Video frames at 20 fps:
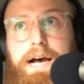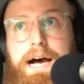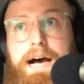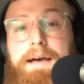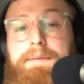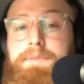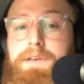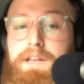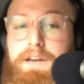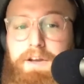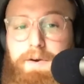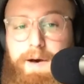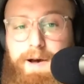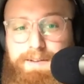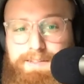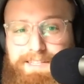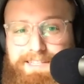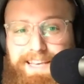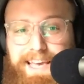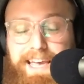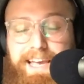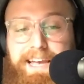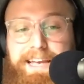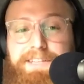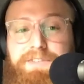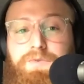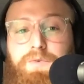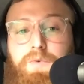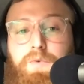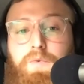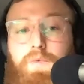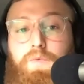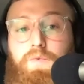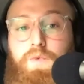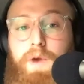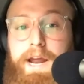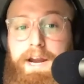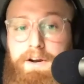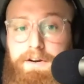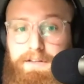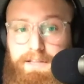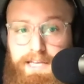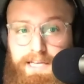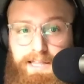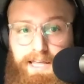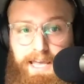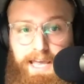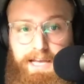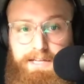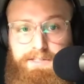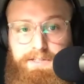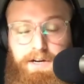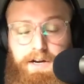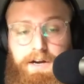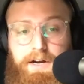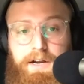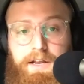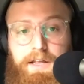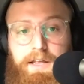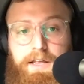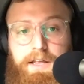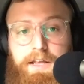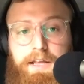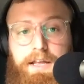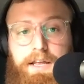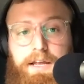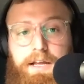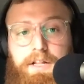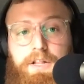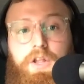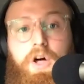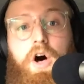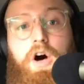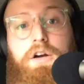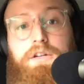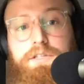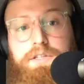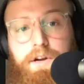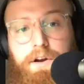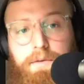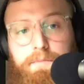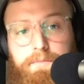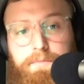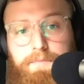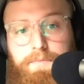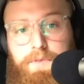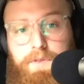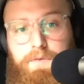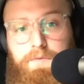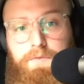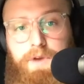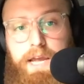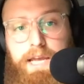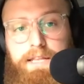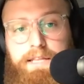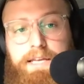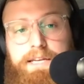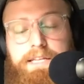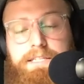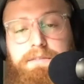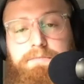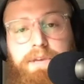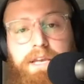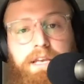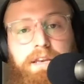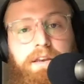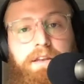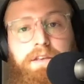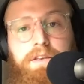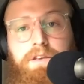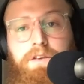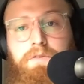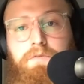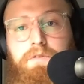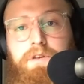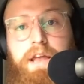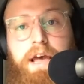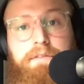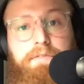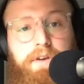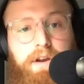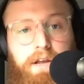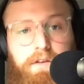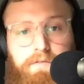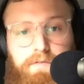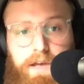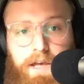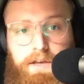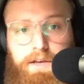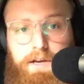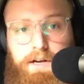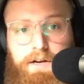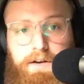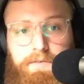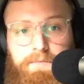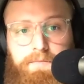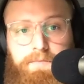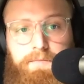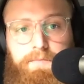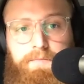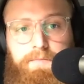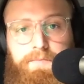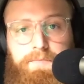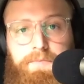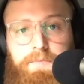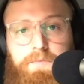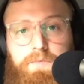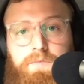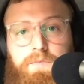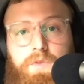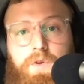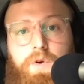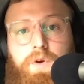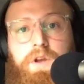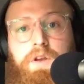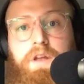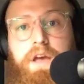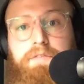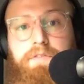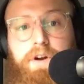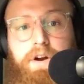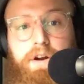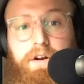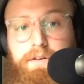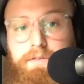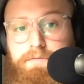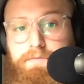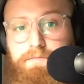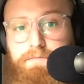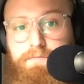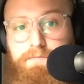I'm gonna go out and say is rarely the answer long-term, right? That doesn't mean you never hit failure or you never,